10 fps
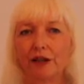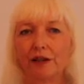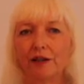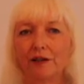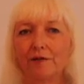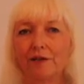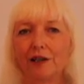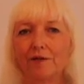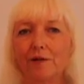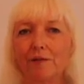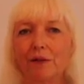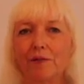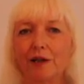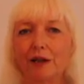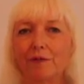And whatever
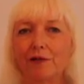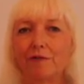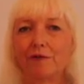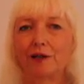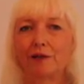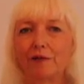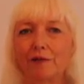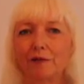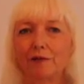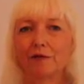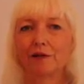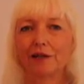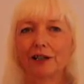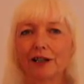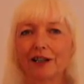maybe comes in front of you,
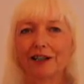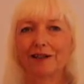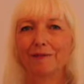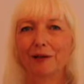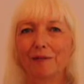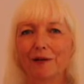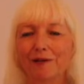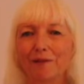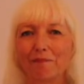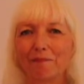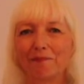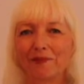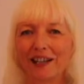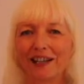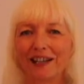maybe
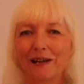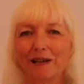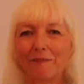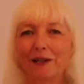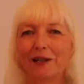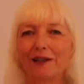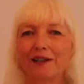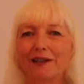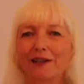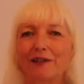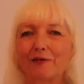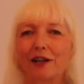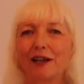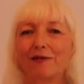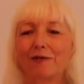somebody that
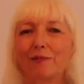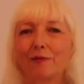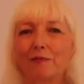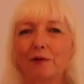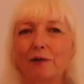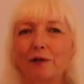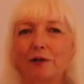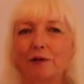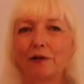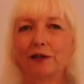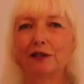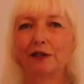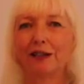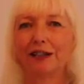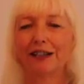tries to provoke you
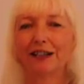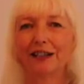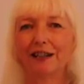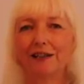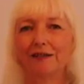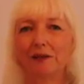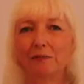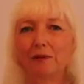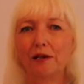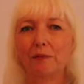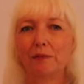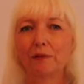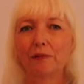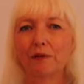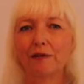or is in a bad
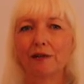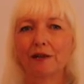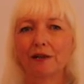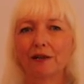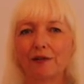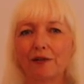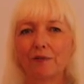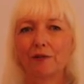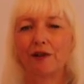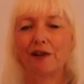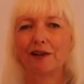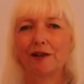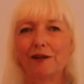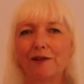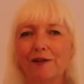mood, just breathe it
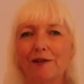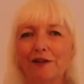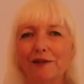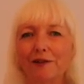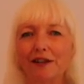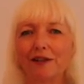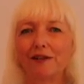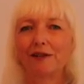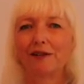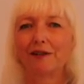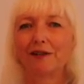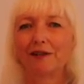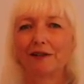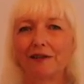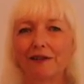out into the
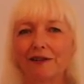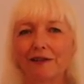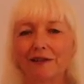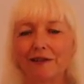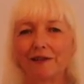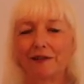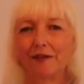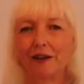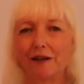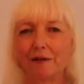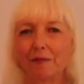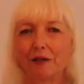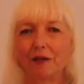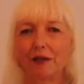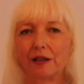earth on the out
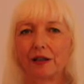breath.